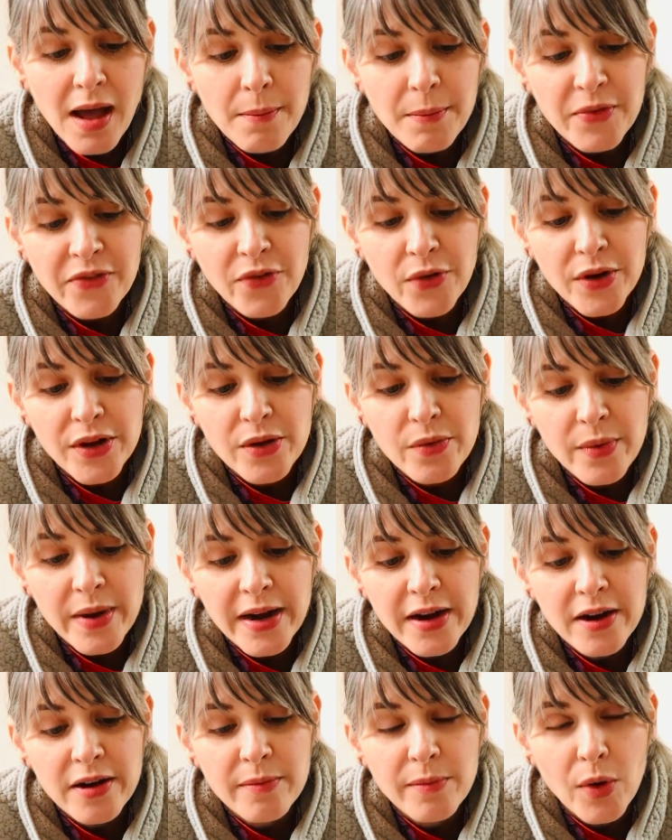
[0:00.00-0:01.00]
before you
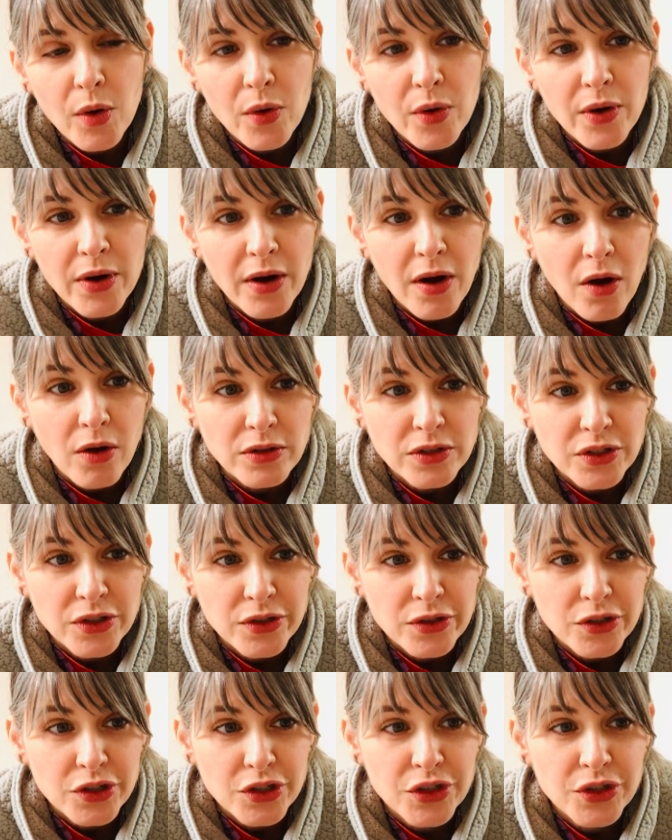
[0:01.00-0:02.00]
wear them or alter
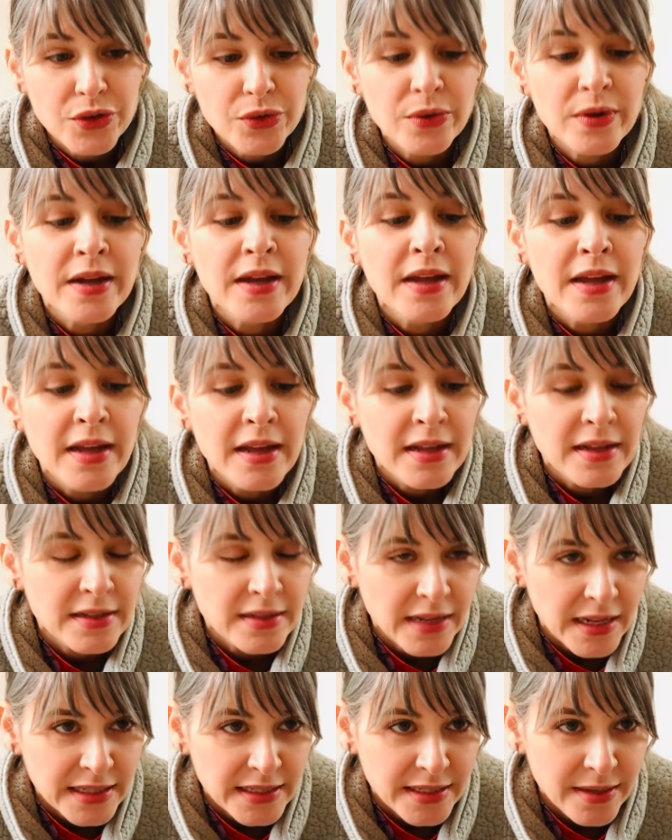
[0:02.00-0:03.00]
your shoe,
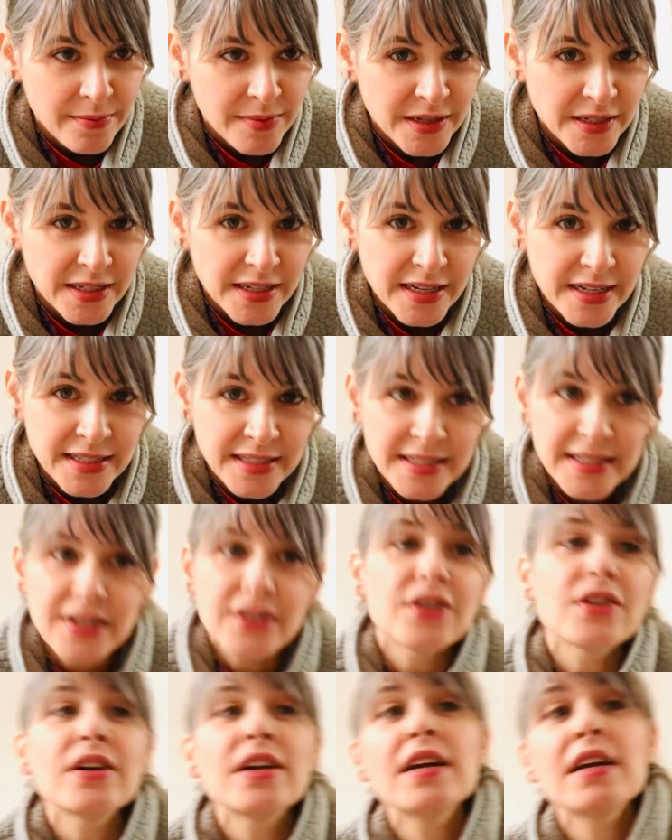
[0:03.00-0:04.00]
that's something to
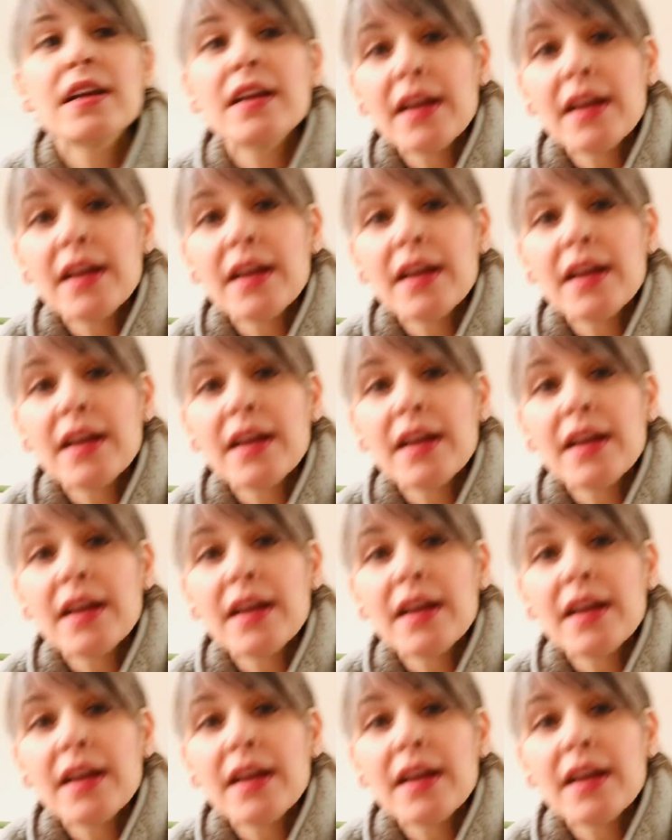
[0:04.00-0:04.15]
consider